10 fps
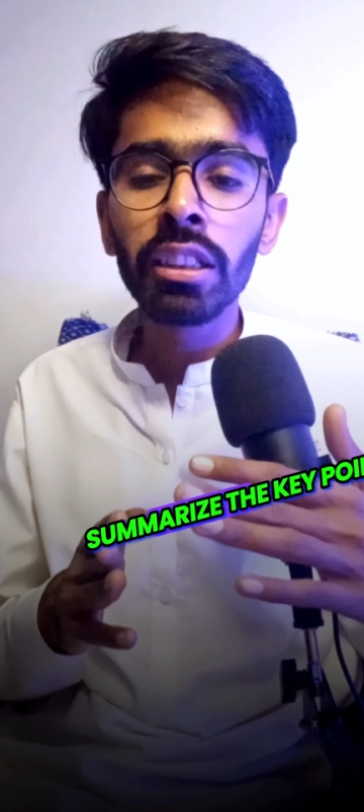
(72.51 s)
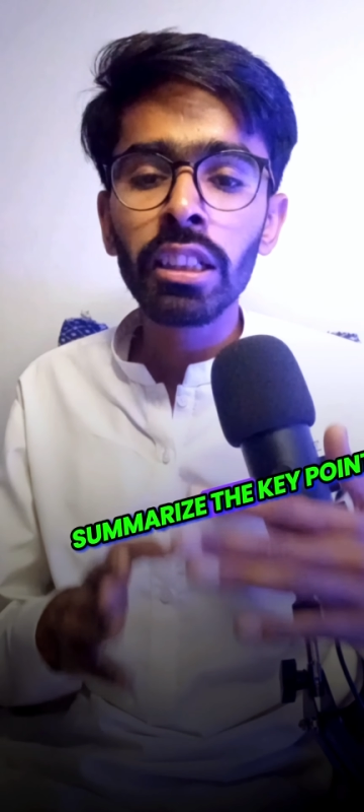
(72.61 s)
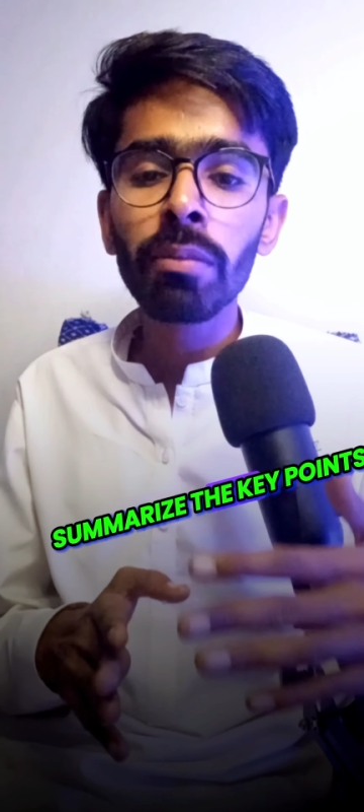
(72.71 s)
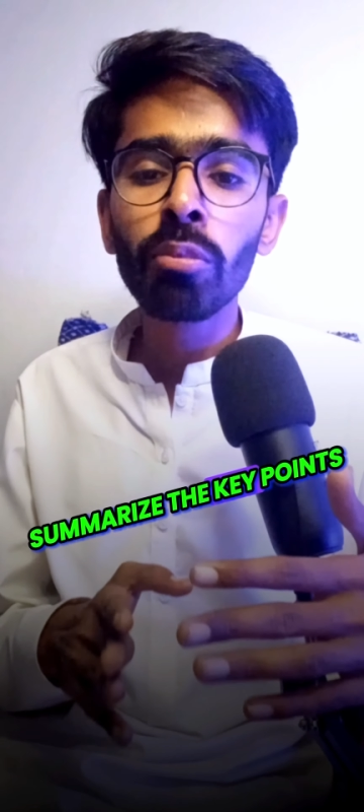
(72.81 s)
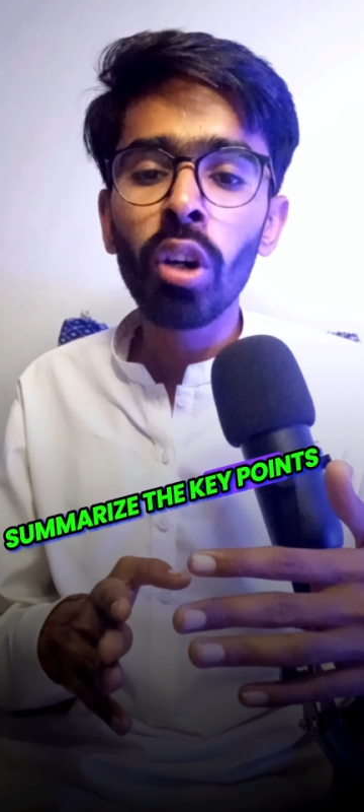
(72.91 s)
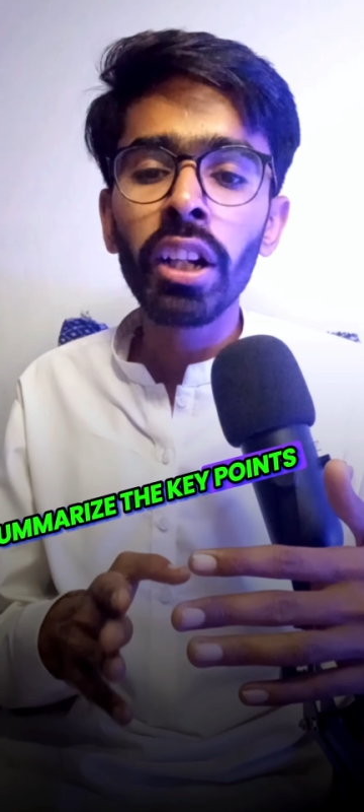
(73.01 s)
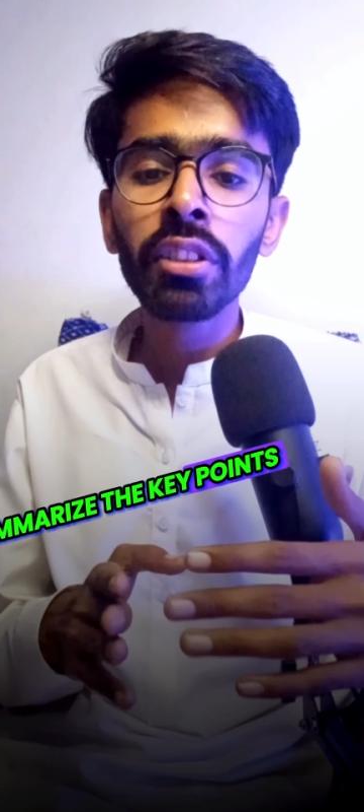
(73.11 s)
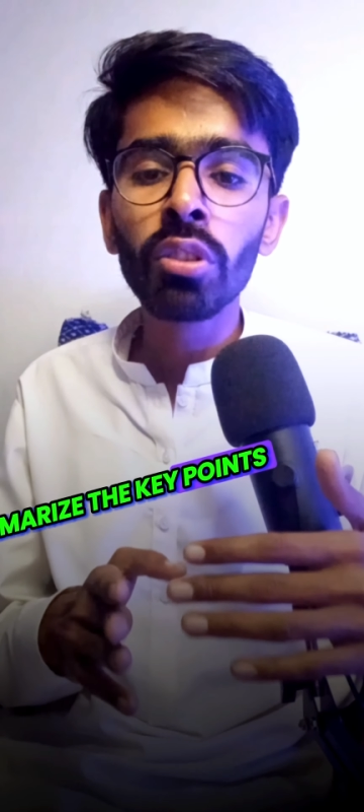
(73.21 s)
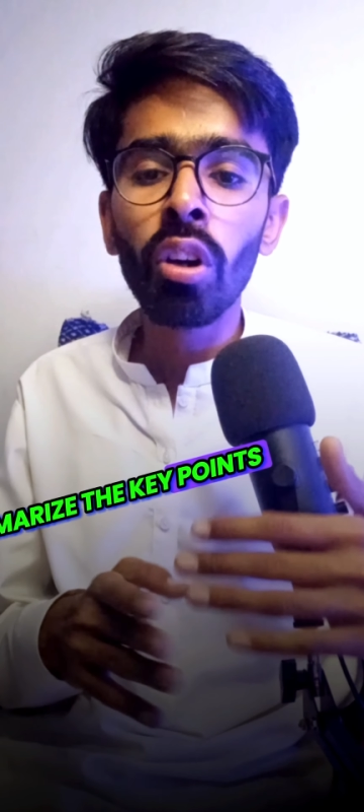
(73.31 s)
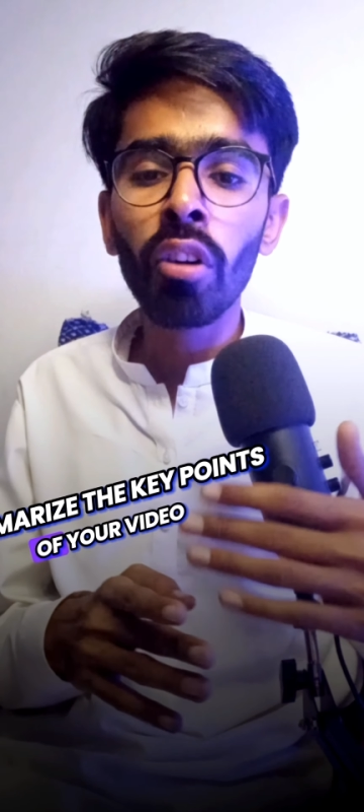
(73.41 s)
key
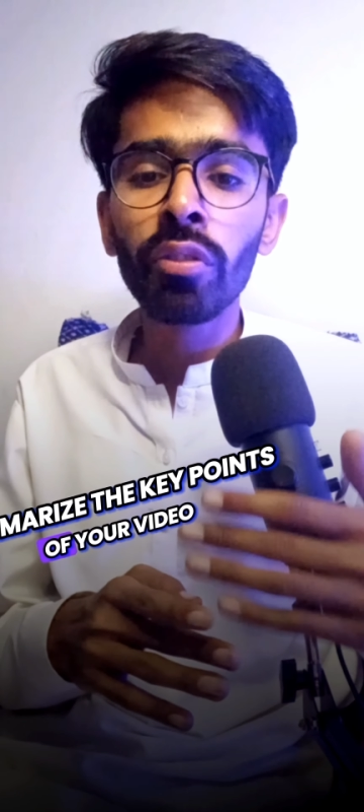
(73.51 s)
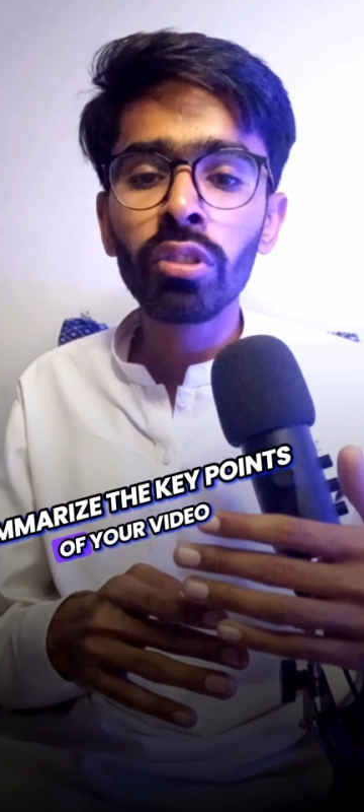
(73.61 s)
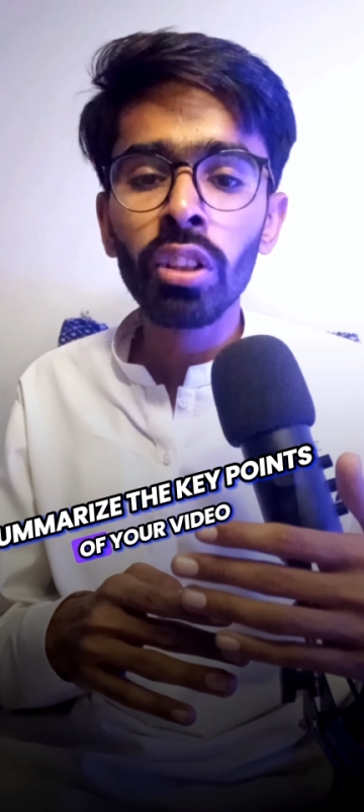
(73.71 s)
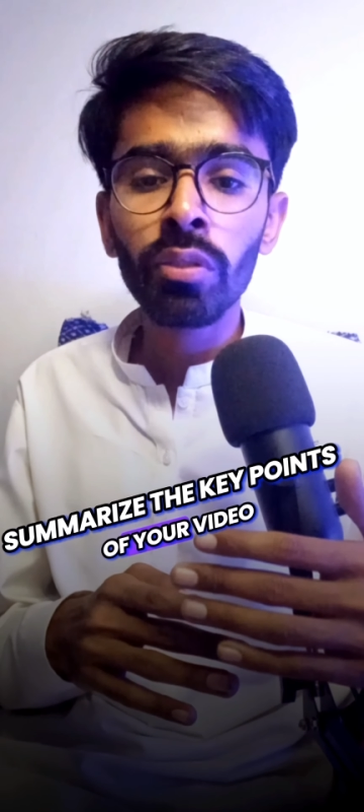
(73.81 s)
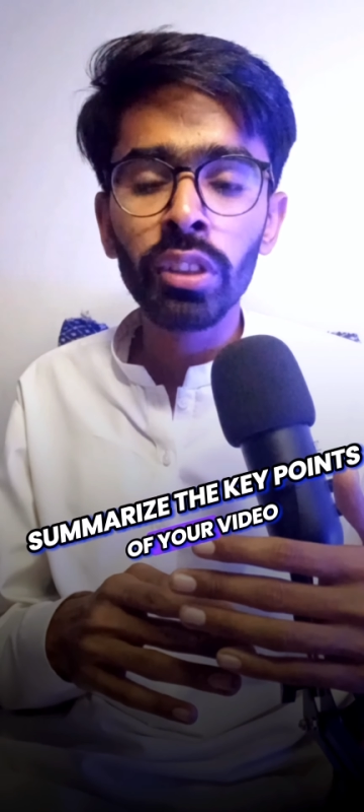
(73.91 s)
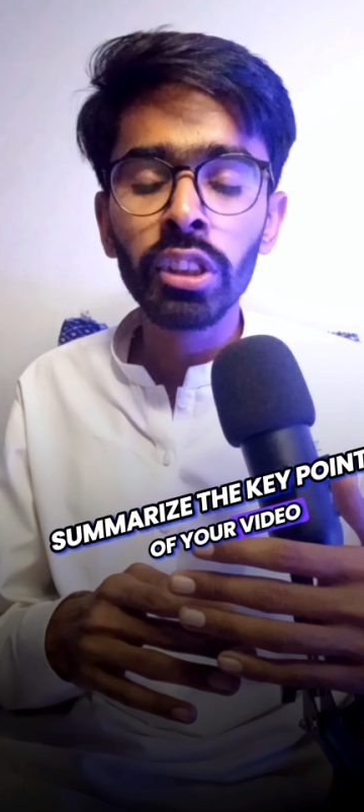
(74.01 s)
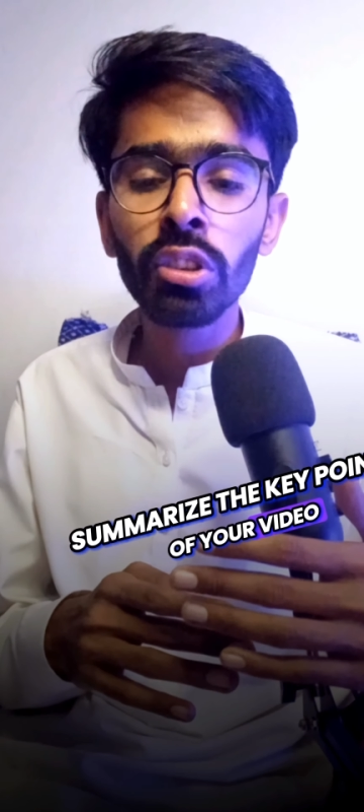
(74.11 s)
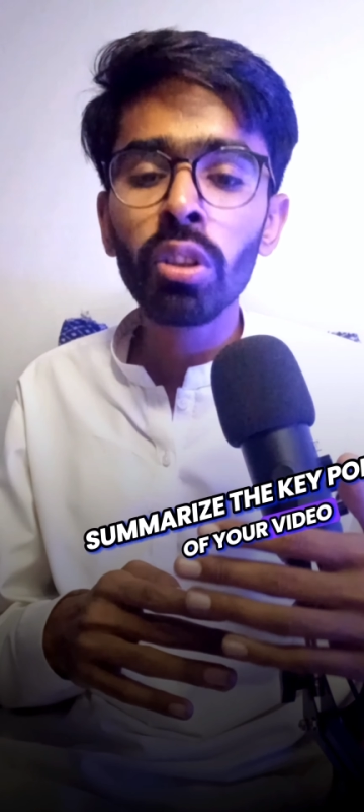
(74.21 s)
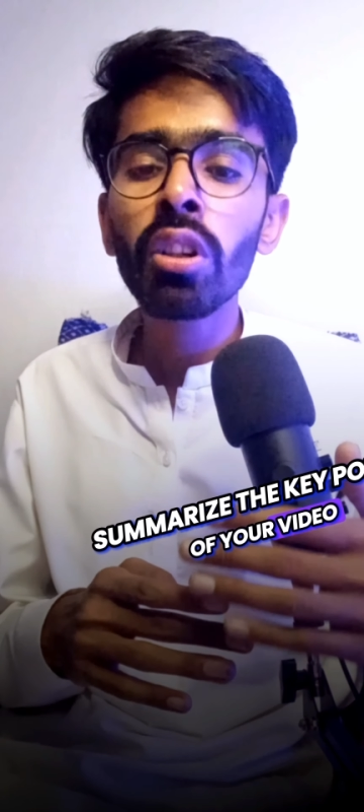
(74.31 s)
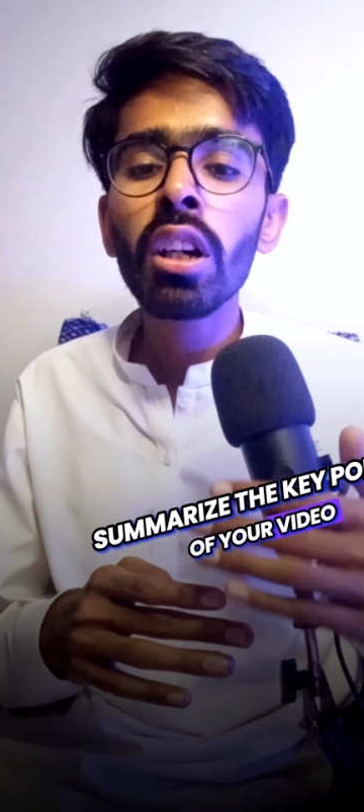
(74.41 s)
points of your
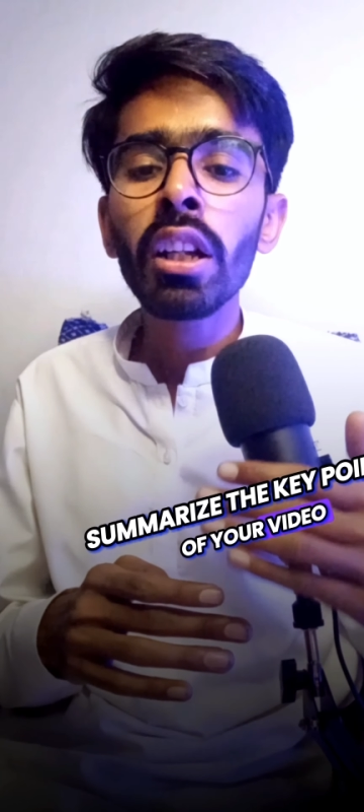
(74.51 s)
video,